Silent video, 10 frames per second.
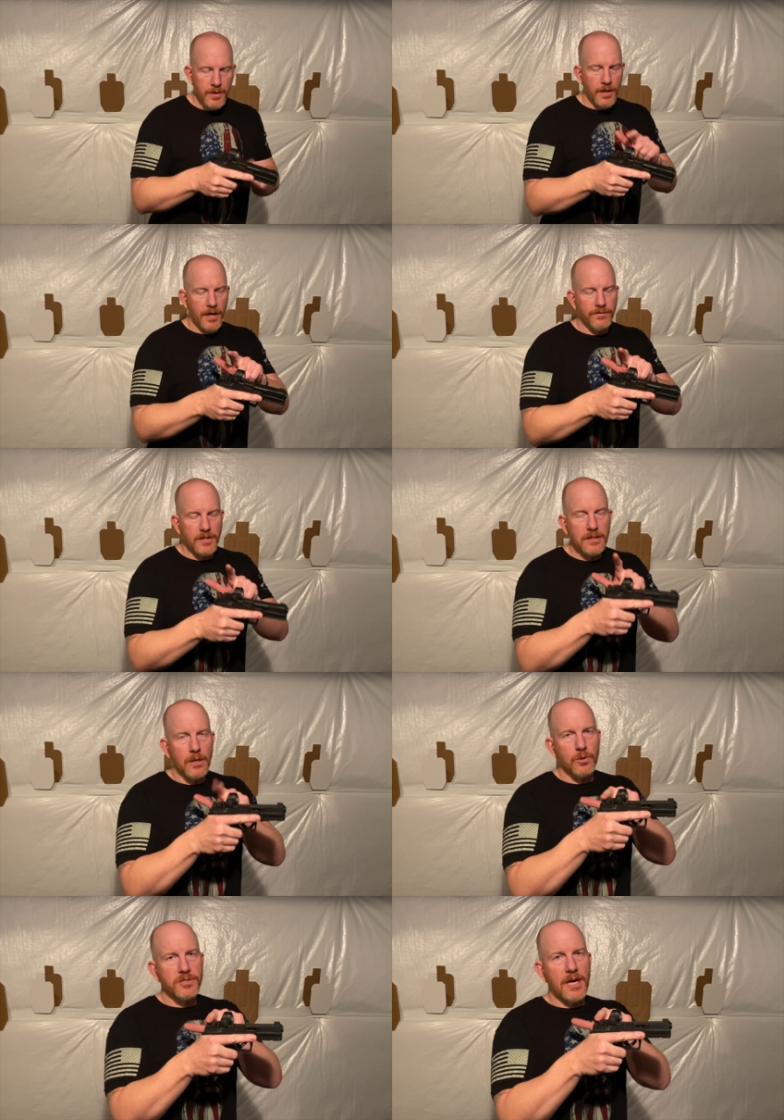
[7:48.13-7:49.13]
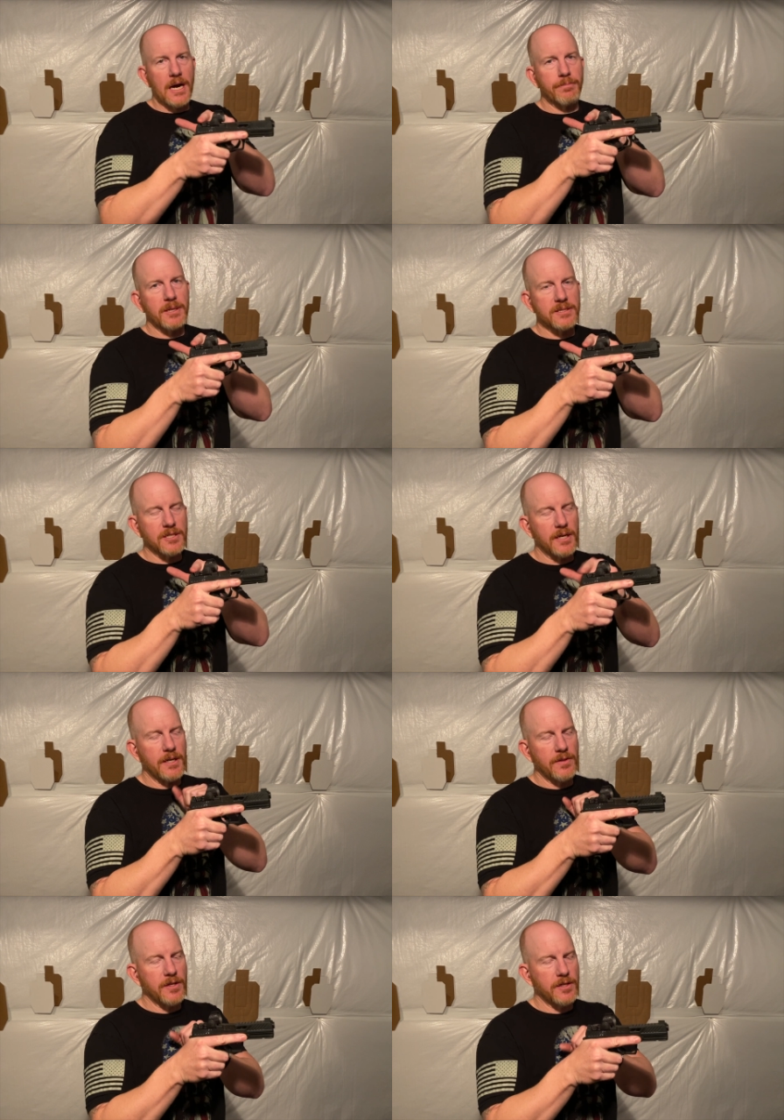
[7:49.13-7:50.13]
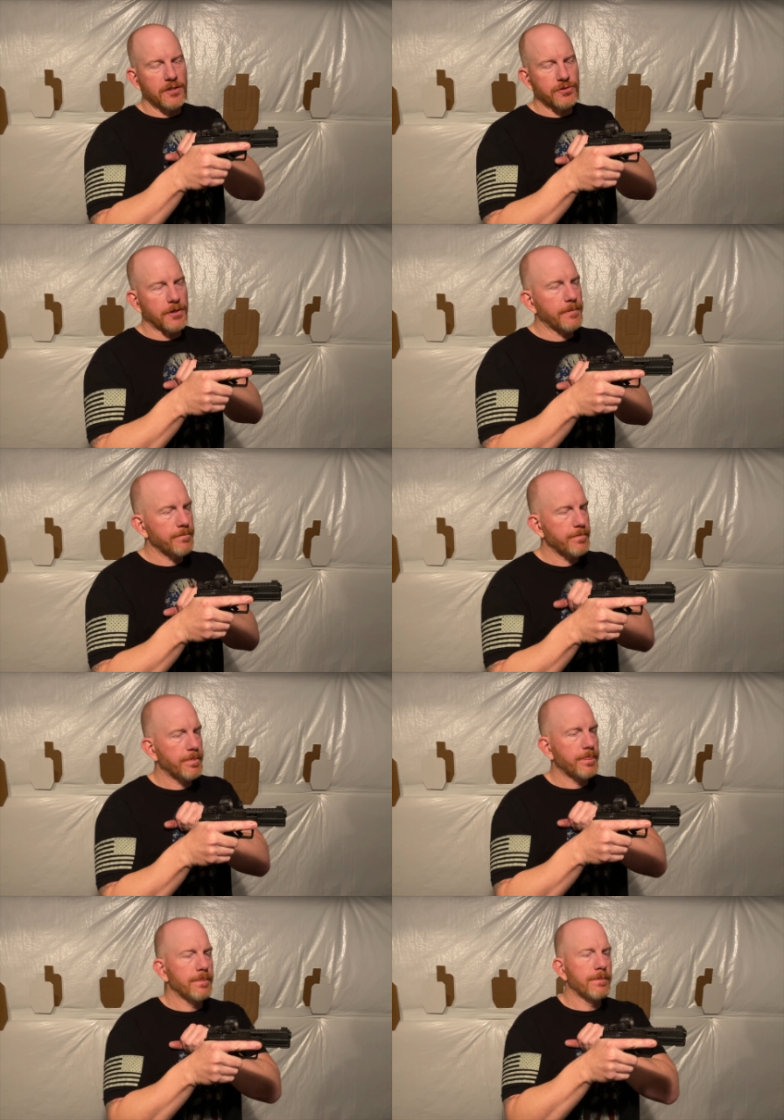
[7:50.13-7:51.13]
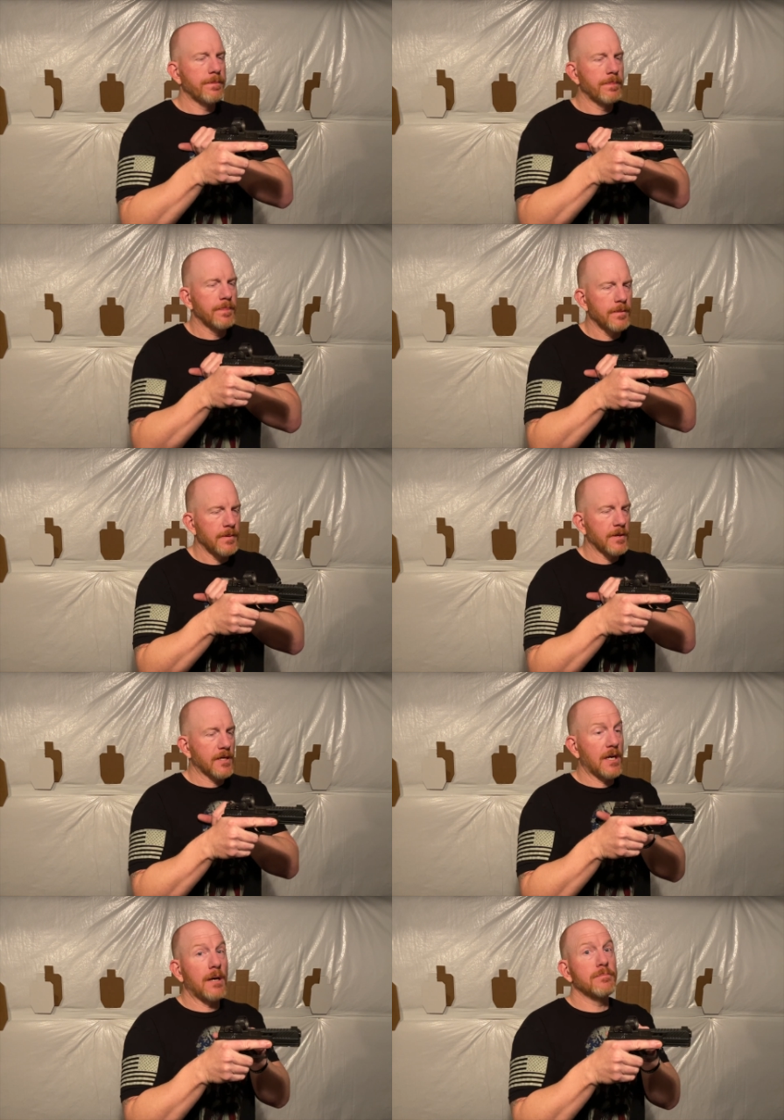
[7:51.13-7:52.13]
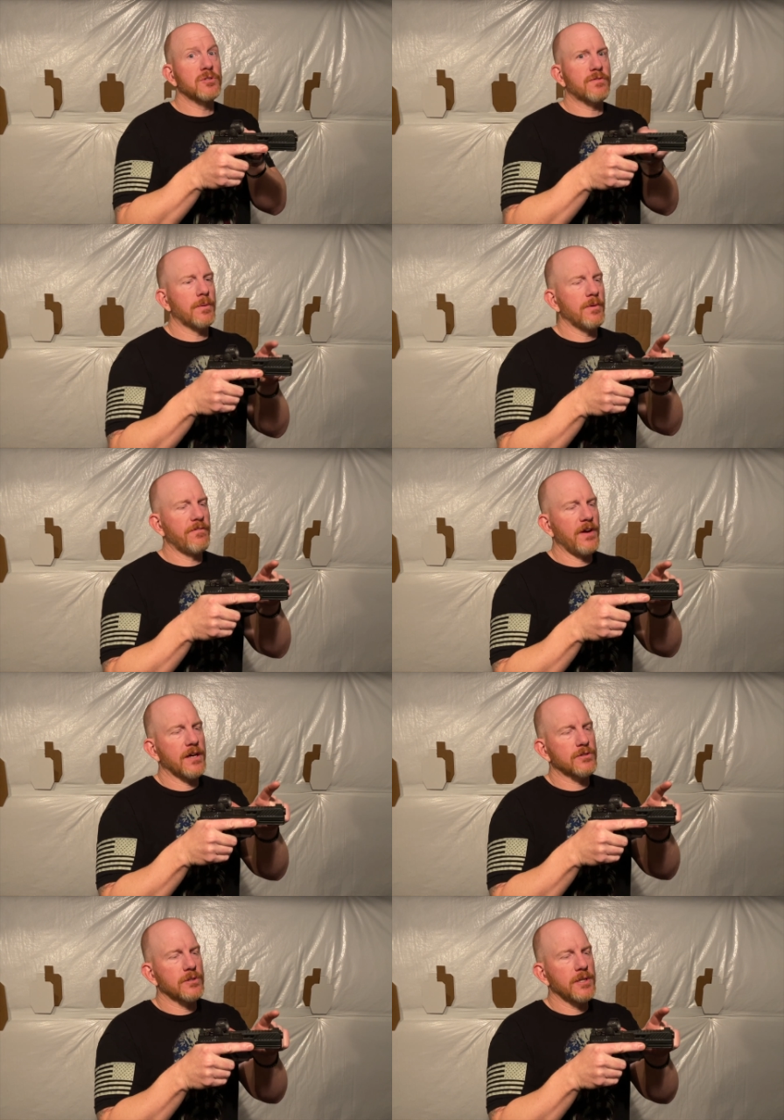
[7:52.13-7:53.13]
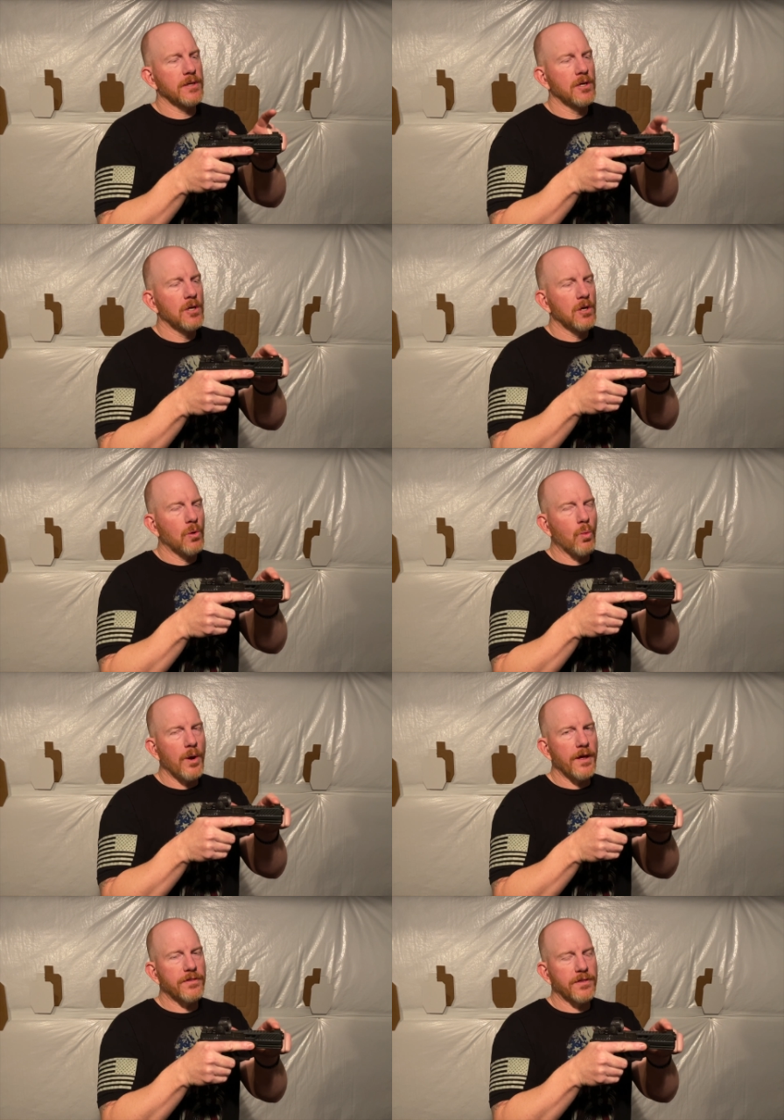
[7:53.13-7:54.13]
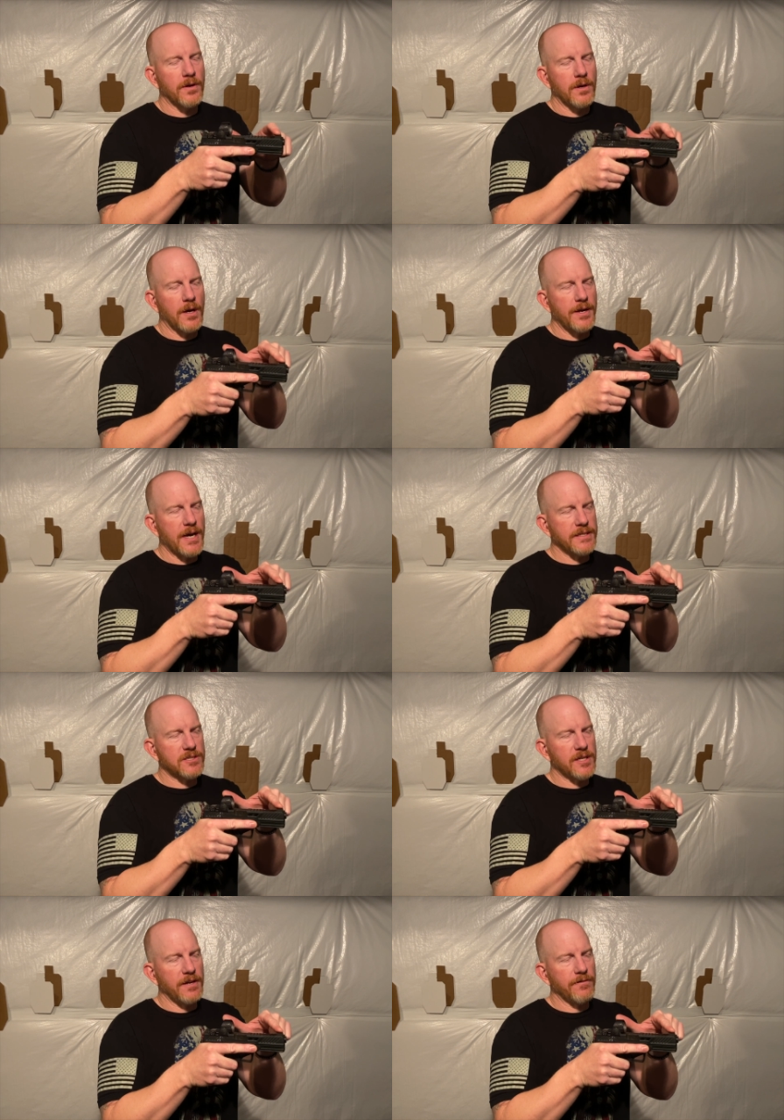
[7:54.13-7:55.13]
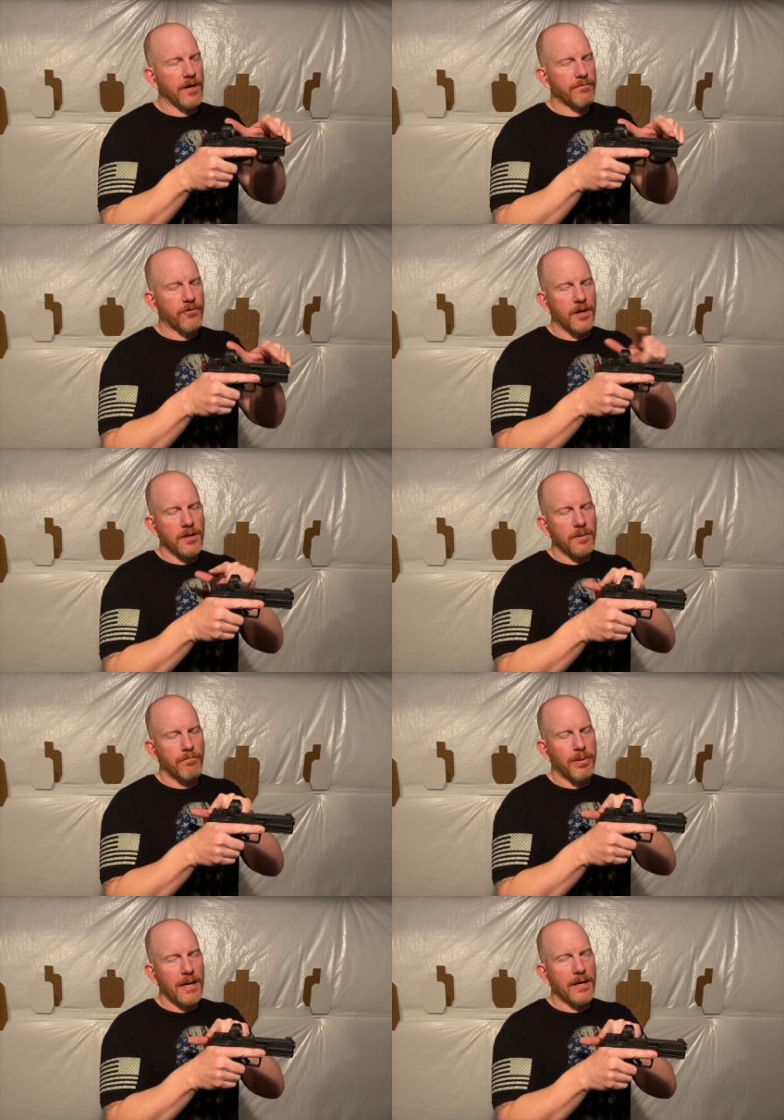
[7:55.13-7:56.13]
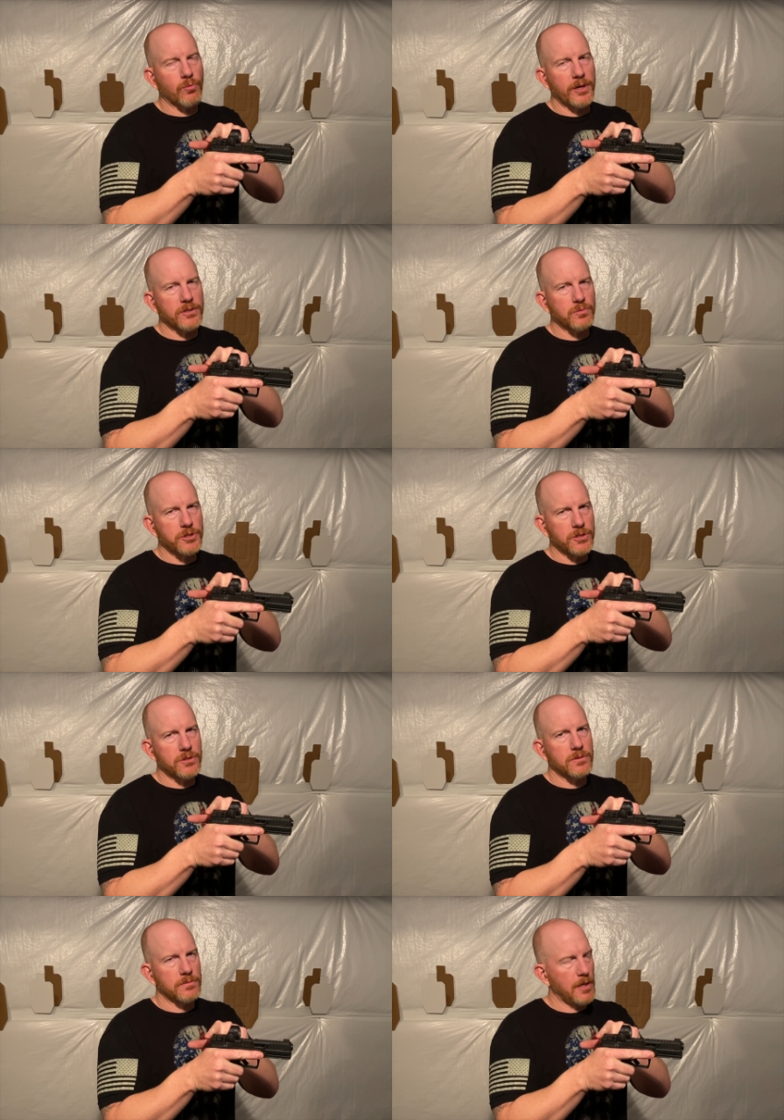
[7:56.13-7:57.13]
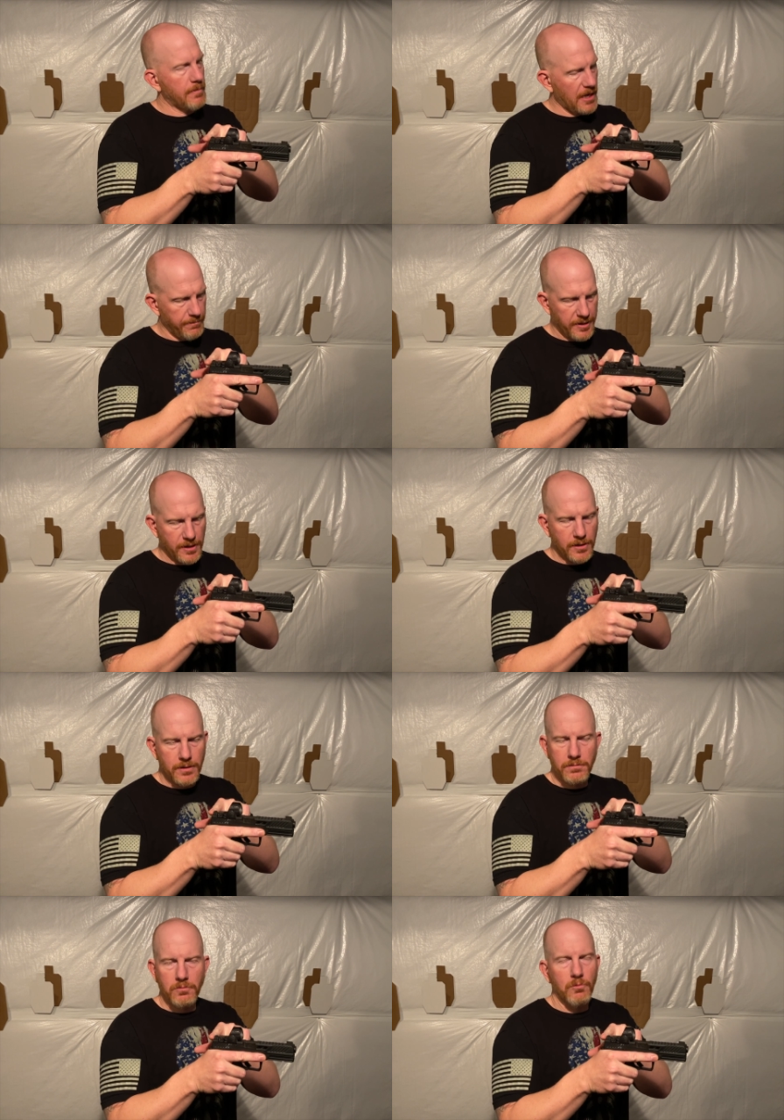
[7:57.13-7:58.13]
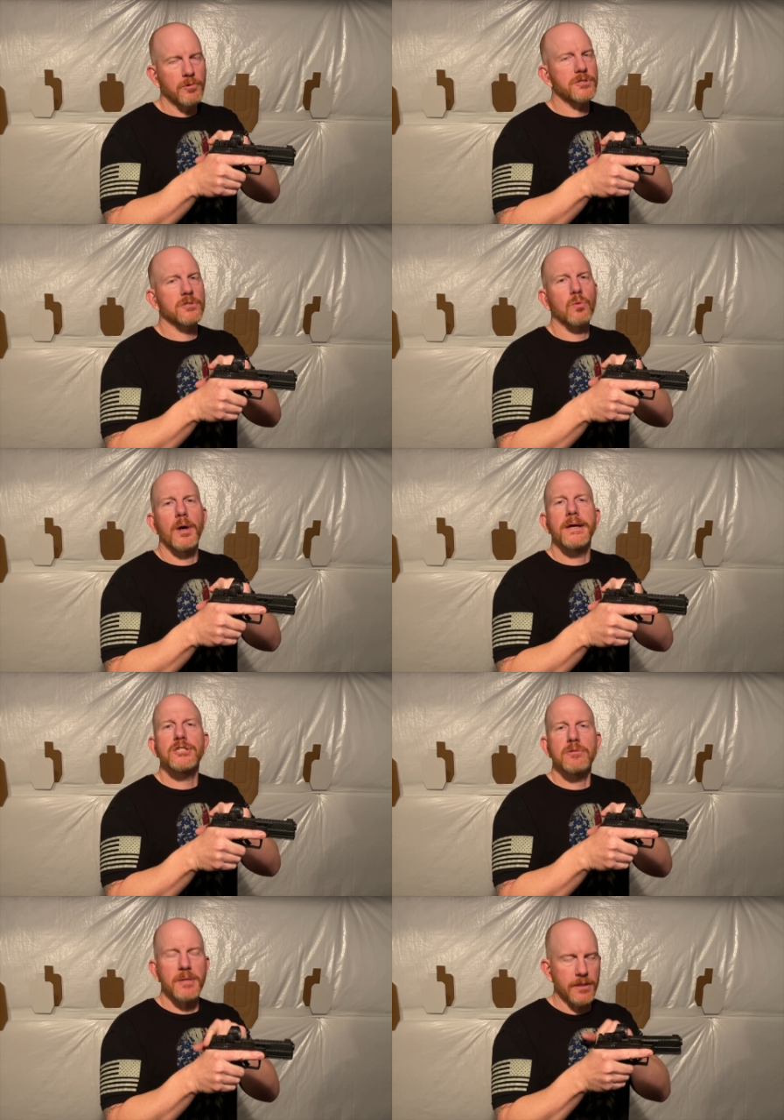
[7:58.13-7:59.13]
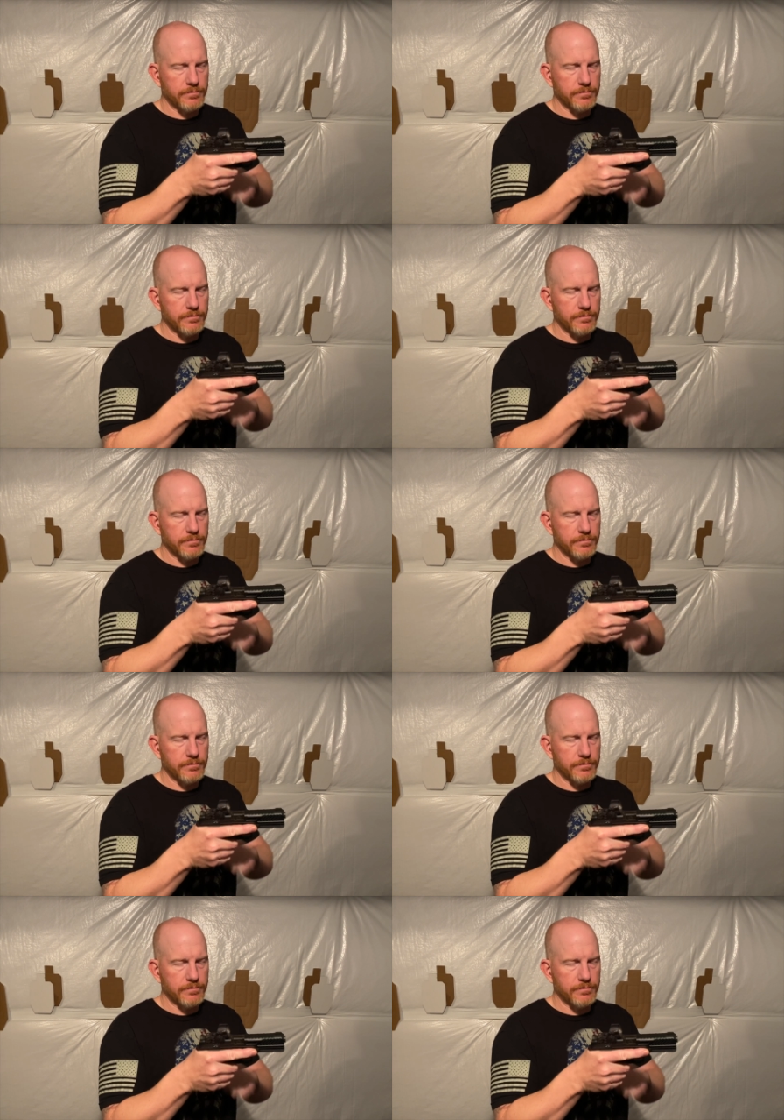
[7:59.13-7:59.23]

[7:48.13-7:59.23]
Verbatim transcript: I have the lowest optics cut in the industry. Comes from the factory with a night sight up front, blank rears, which is, in my opinion, which is the way it should be.